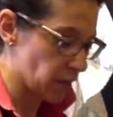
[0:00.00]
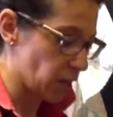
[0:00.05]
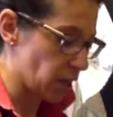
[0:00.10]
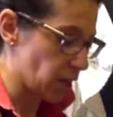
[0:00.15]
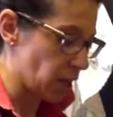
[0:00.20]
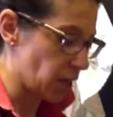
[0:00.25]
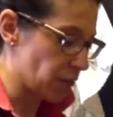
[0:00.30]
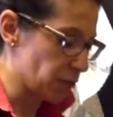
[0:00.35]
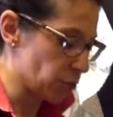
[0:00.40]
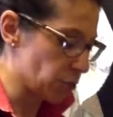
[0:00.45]

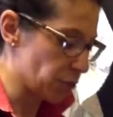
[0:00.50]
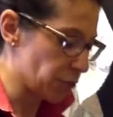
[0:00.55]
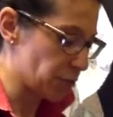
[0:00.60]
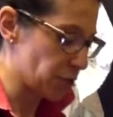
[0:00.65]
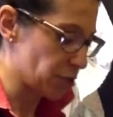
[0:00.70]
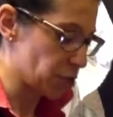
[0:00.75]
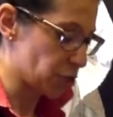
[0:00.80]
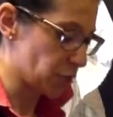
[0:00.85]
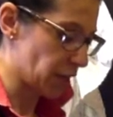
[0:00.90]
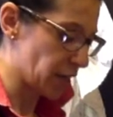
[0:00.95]
If you
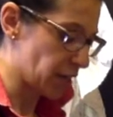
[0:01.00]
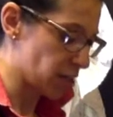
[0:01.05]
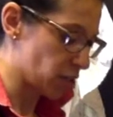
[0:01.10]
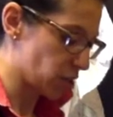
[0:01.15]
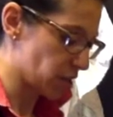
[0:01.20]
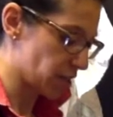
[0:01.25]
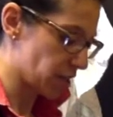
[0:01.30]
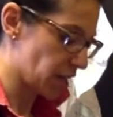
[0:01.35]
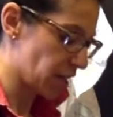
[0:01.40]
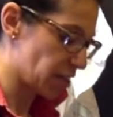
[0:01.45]
refrigerate it,
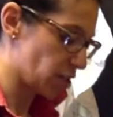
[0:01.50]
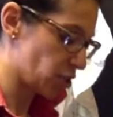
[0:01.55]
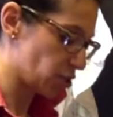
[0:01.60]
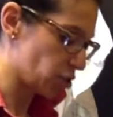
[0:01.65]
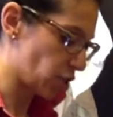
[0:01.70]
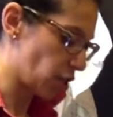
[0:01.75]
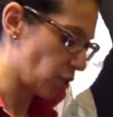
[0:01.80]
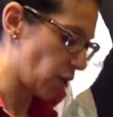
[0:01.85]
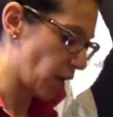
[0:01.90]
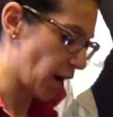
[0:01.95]
just take your
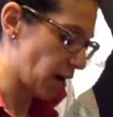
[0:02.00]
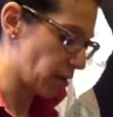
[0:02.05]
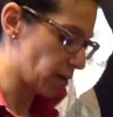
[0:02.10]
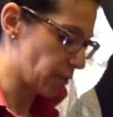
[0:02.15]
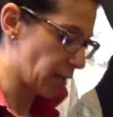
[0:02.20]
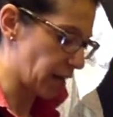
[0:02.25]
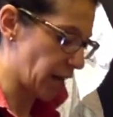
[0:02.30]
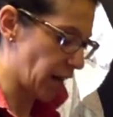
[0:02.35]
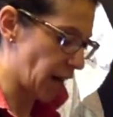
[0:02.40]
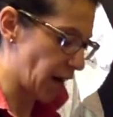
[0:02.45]
dough out
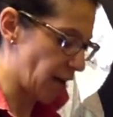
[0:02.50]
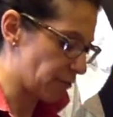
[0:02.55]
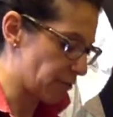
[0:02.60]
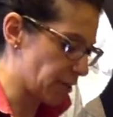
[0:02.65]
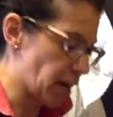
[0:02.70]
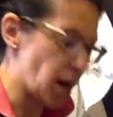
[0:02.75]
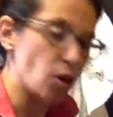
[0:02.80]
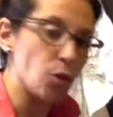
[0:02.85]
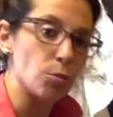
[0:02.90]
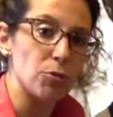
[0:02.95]
about 1/2
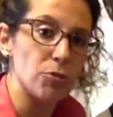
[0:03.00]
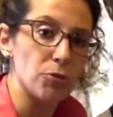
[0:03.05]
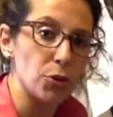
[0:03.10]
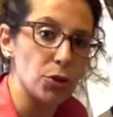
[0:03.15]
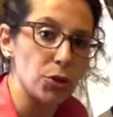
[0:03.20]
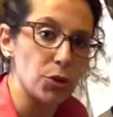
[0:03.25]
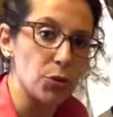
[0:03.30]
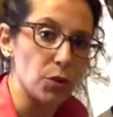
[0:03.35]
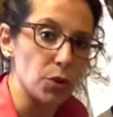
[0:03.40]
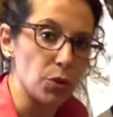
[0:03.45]
hour before
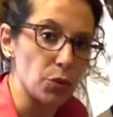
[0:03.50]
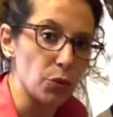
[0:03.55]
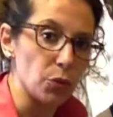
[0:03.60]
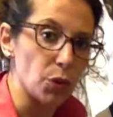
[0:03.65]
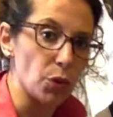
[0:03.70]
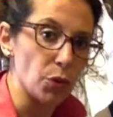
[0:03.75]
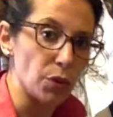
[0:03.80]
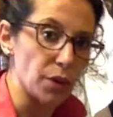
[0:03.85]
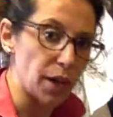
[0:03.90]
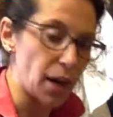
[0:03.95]
you want to
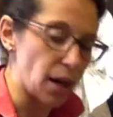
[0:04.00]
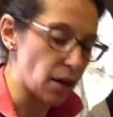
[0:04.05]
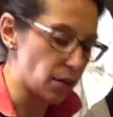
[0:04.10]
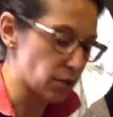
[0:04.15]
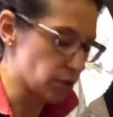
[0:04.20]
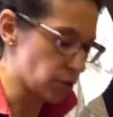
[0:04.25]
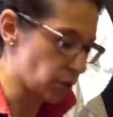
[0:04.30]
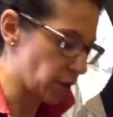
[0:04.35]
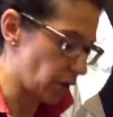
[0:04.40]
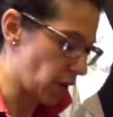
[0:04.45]
roll it out
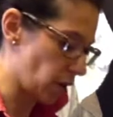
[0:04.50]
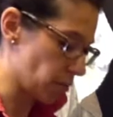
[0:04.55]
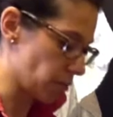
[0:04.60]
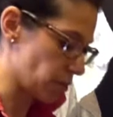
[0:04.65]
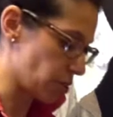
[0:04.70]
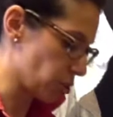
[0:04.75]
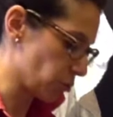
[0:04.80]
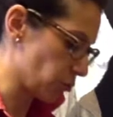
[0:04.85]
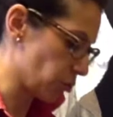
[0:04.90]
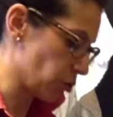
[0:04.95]
so it comes
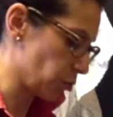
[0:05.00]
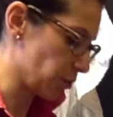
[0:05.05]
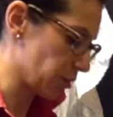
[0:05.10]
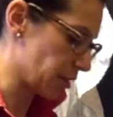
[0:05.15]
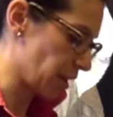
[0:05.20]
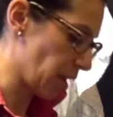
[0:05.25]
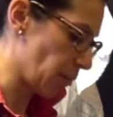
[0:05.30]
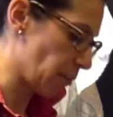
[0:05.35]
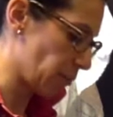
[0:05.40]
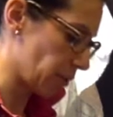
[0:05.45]
to room
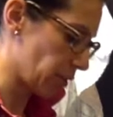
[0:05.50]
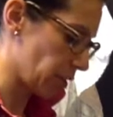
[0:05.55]
temp.